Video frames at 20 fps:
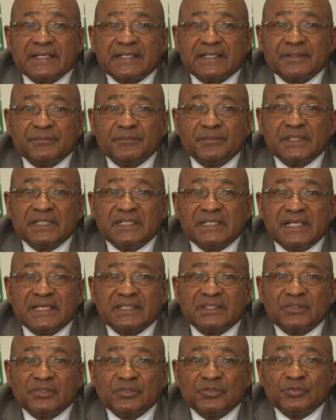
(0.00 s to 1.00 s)
remit
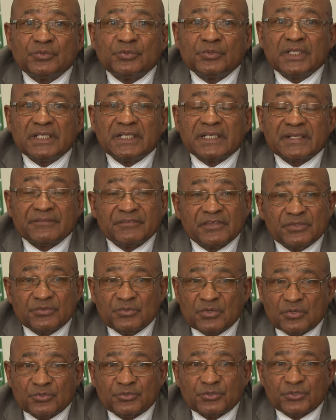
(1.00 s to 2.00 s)
that to the
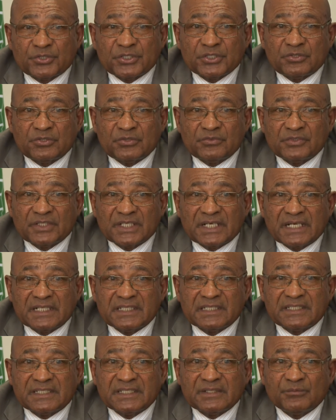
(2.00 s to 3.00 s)
revenue authority of the
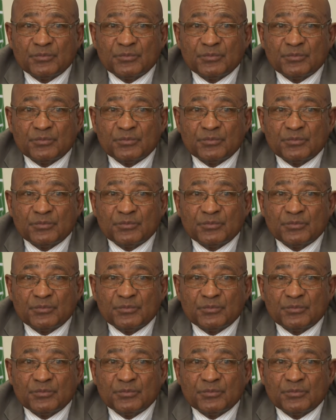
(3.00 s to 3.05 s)
country.